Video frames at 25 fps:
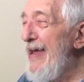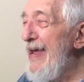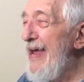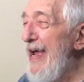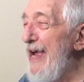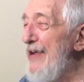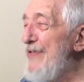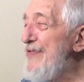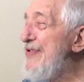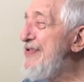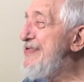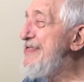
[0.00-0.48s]

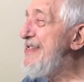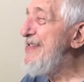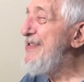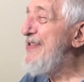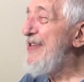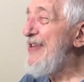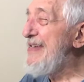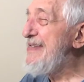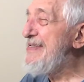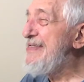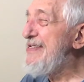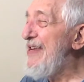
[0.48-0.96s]
interesting
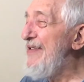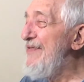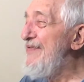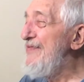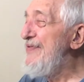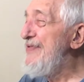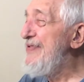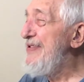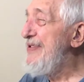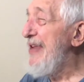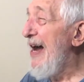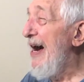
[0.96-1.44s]
things
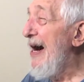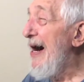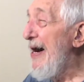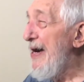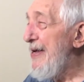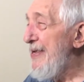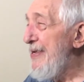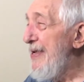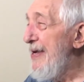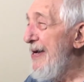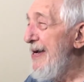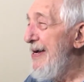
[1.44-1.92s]
I've
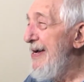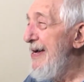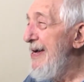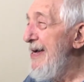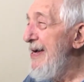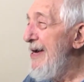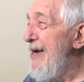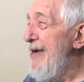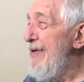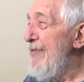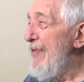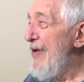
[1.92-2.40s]
done
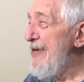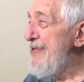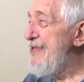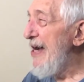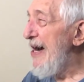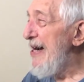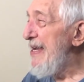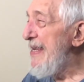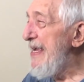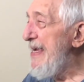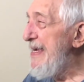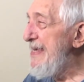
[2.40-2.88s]
were
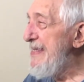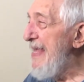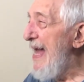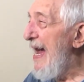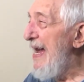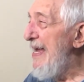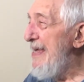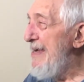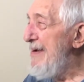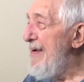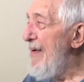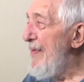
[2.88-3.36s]
done in
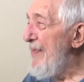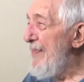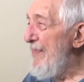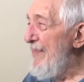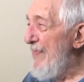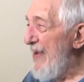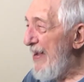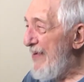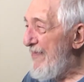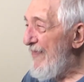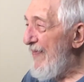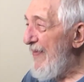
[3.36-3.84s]
that
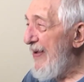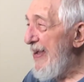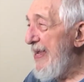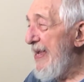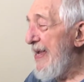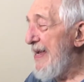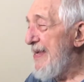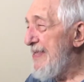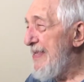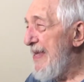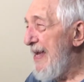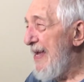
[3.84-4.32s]

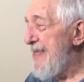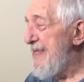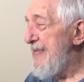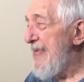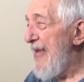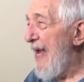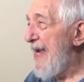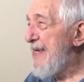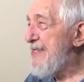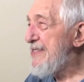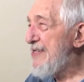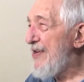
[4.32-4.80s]
McPhee, and then
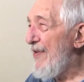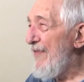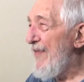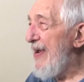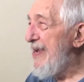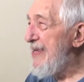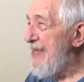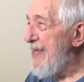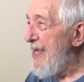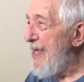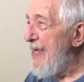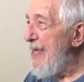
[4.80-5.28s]

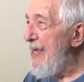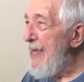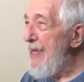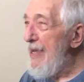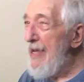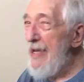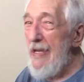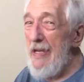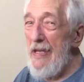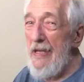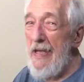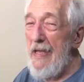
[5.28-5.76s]
excavate
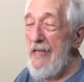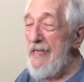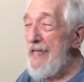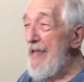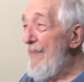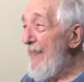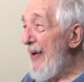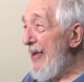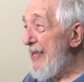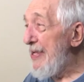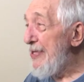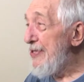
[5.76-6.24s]

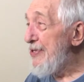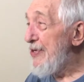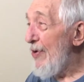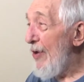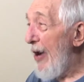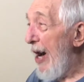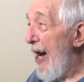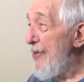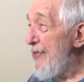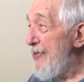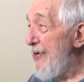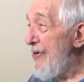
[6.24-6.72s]
Independence Hall,